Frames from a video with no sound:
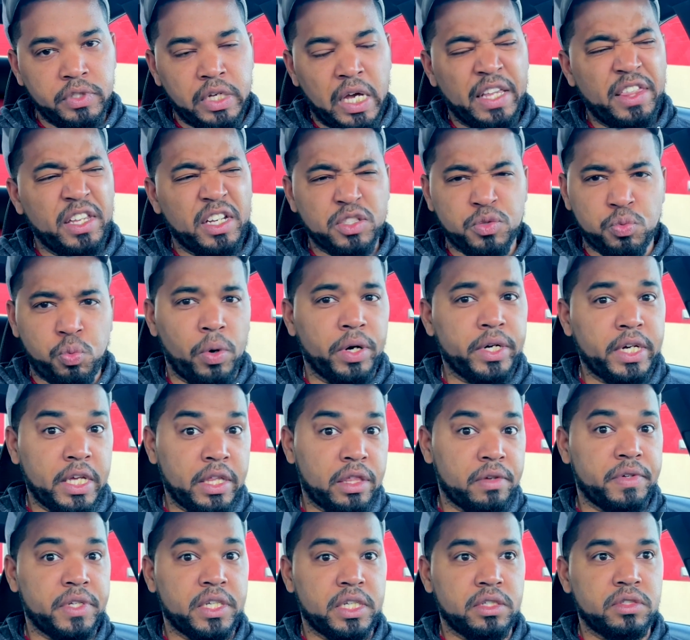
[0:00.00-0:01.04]
I think it's
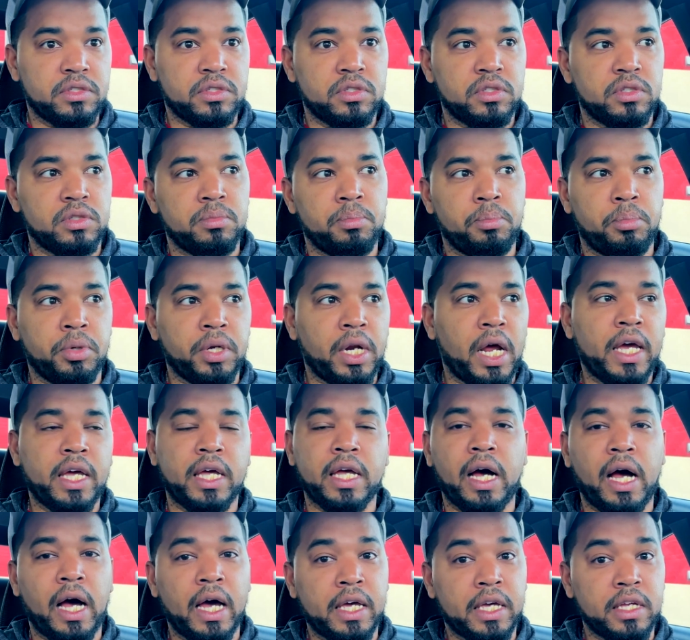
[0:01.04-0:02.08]
1/8 of an inch, but
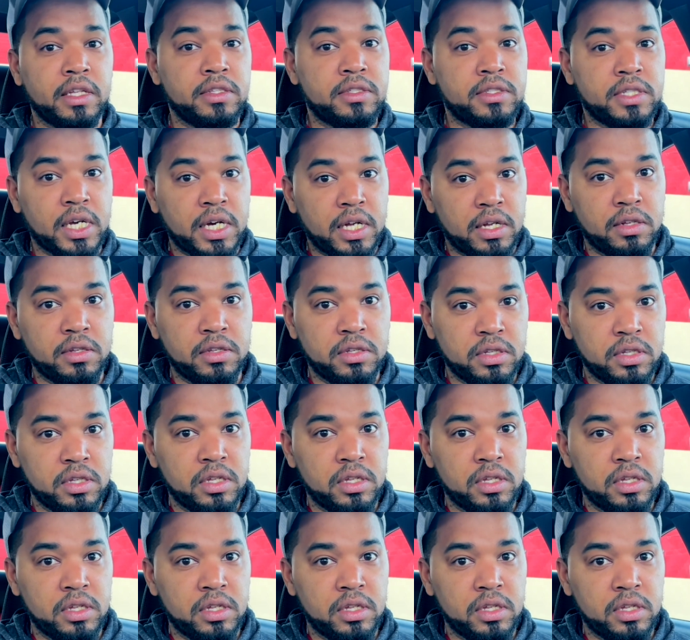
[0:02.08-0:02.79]
I can tell.